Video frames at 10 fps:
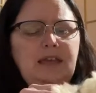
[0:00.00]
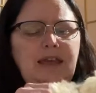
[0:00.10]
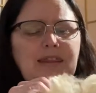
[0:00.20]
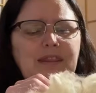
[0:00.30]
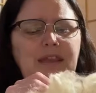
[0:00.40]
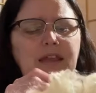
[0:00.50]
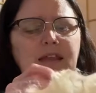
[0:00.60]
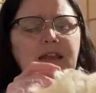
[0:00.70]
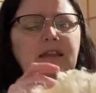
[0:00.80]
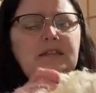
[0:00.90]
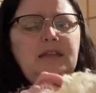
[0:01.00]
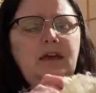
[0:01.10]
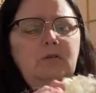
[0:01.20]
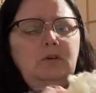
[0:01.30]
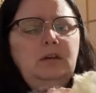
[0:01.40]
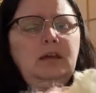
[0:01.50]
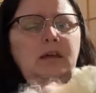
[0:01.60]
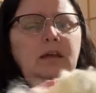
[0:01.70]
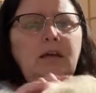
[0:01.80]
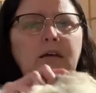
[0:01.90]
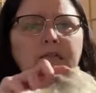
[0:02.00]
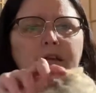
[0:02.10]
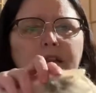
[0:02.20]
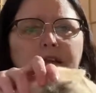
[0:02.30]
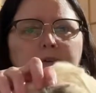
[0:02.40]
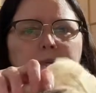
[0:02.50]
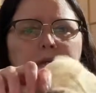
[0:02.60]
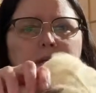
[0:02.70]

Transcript: I think, lightly scoured. Got a little bit of